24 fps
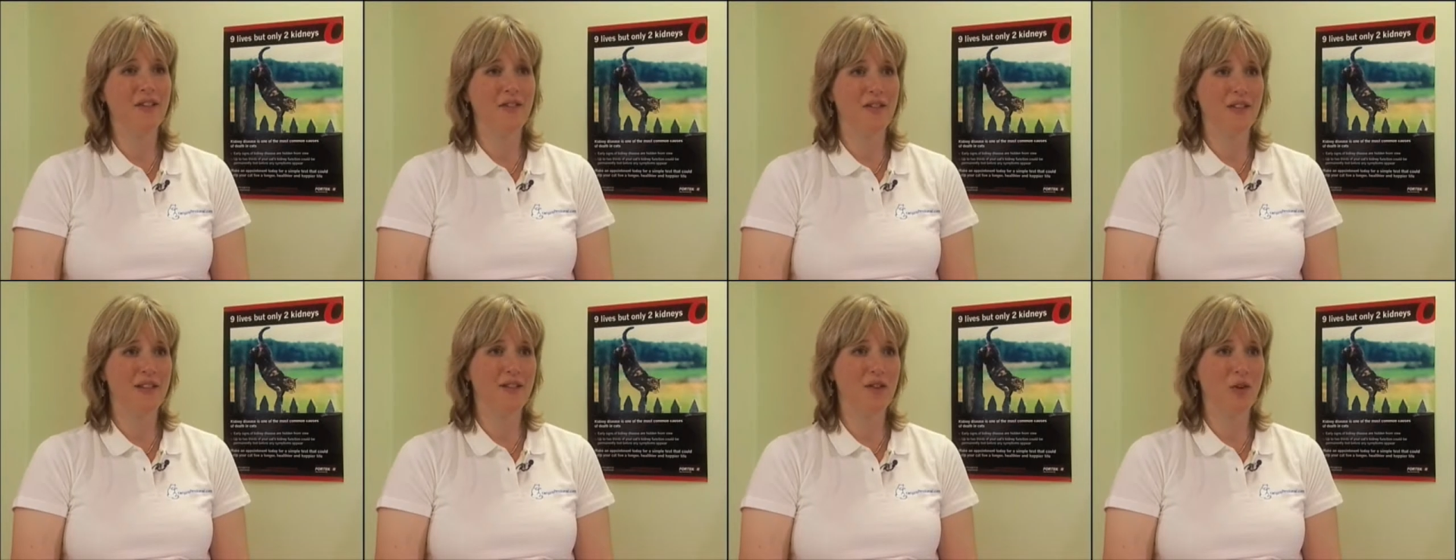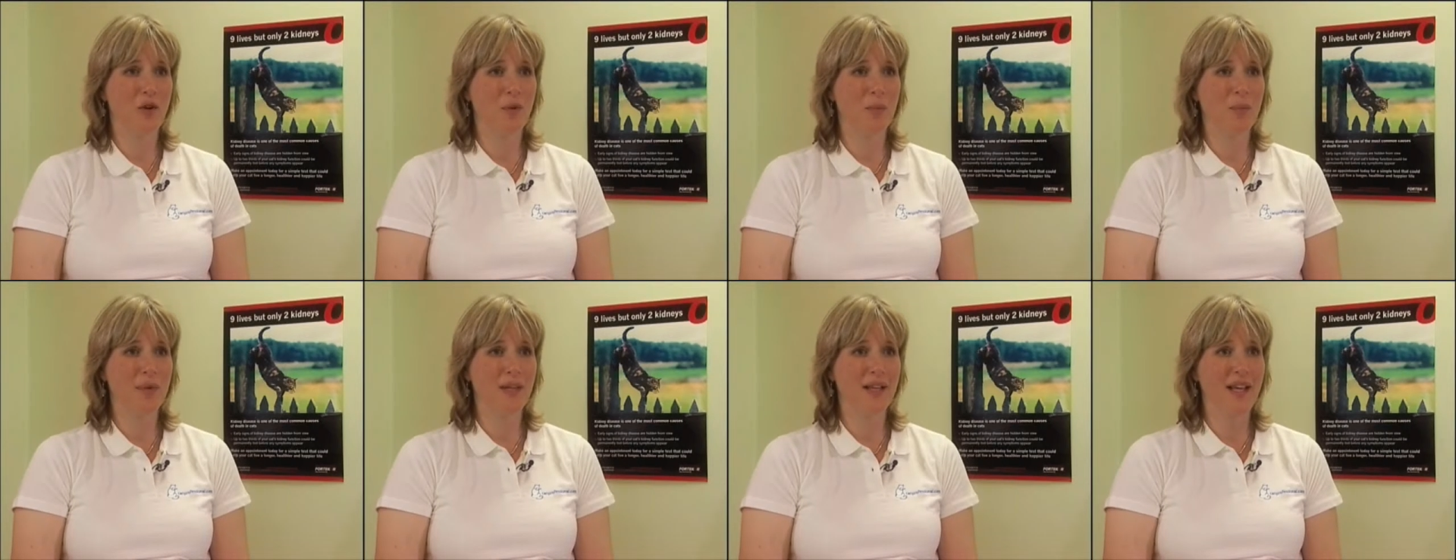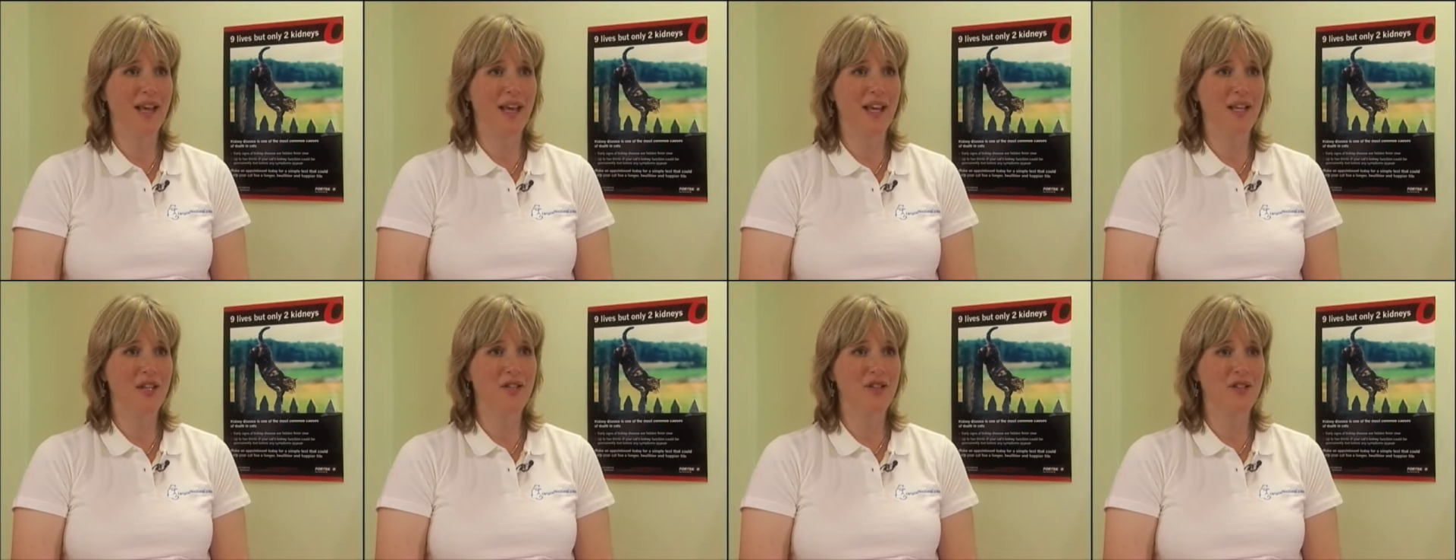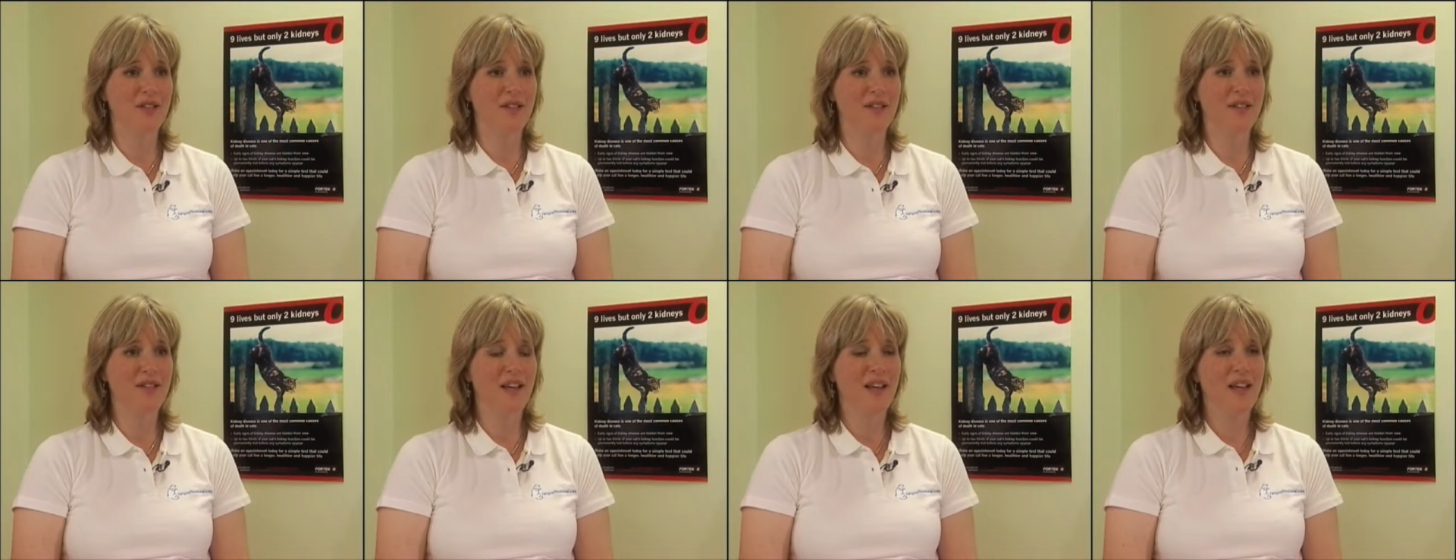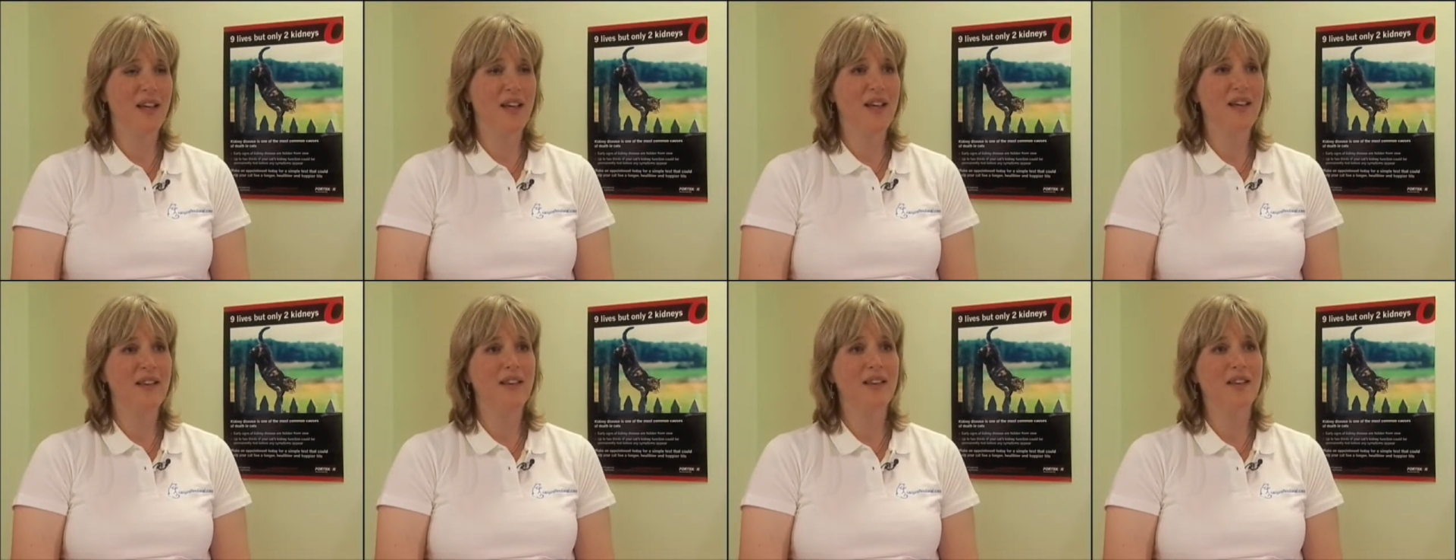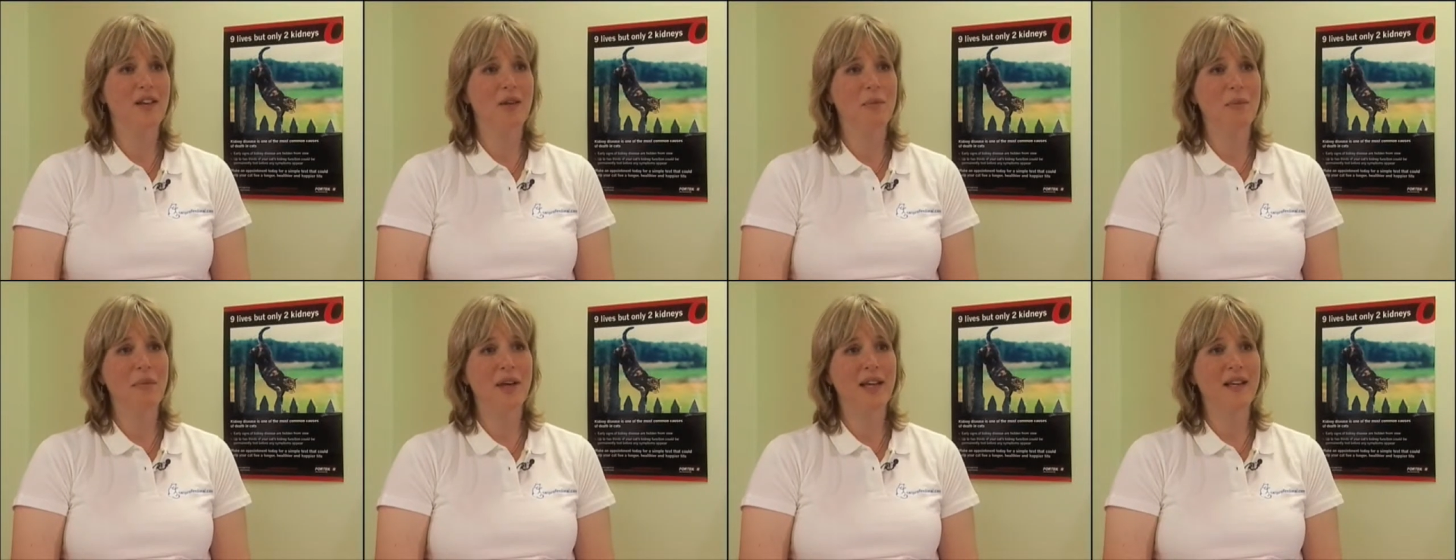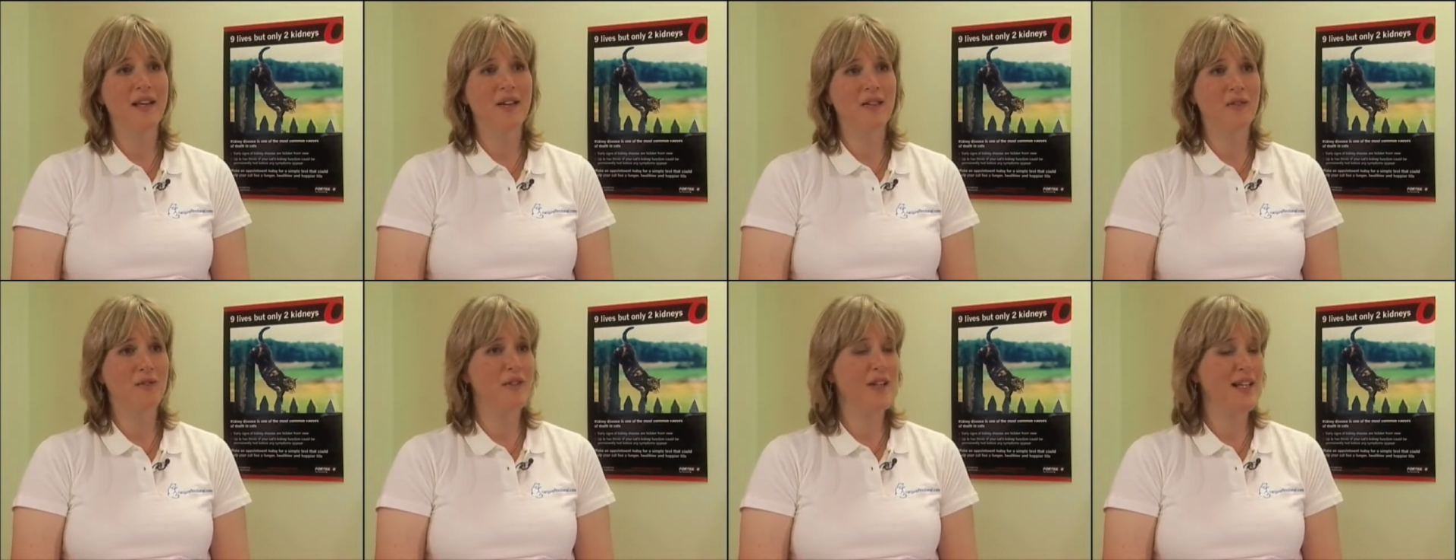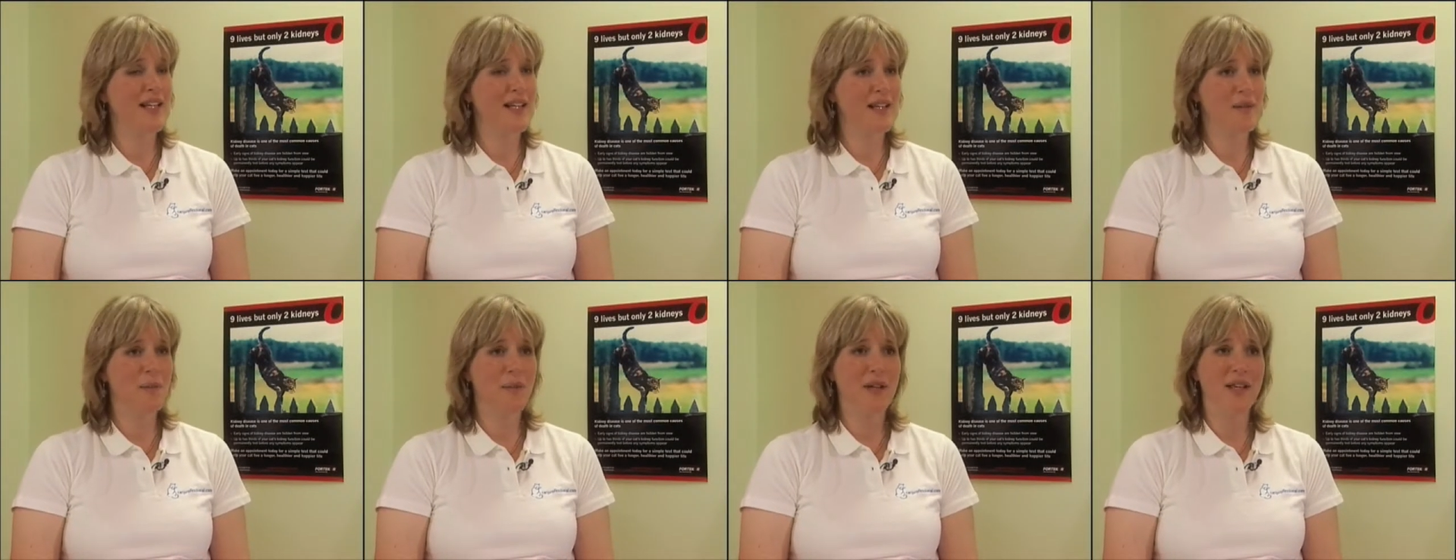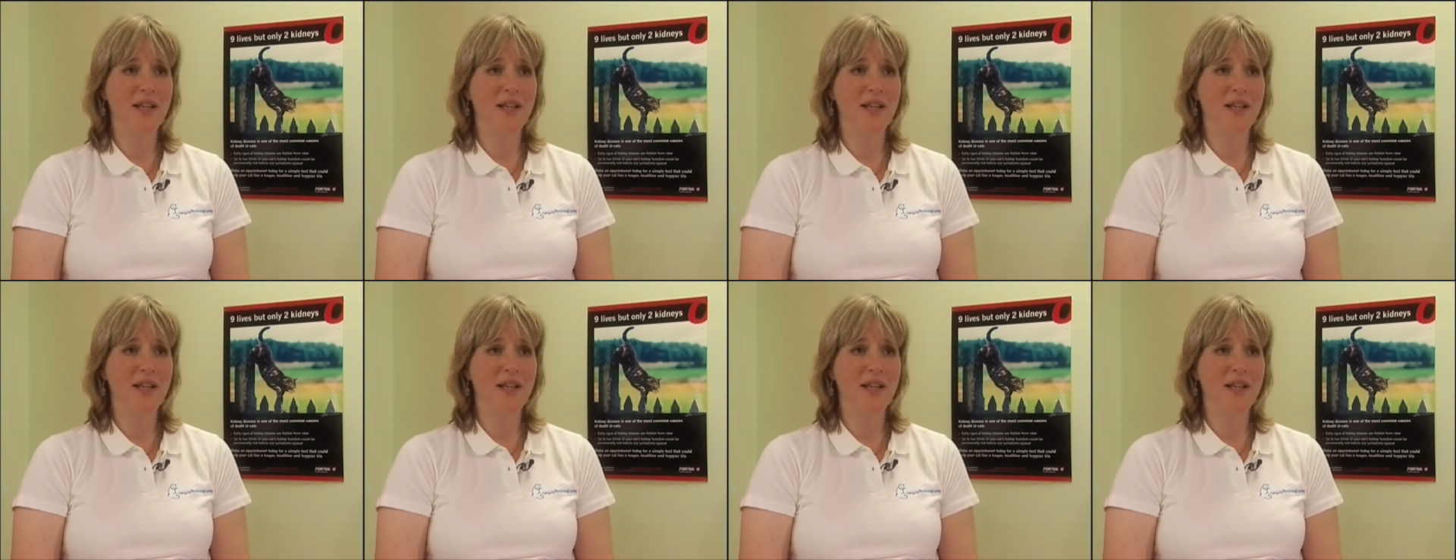of these complications that can make a really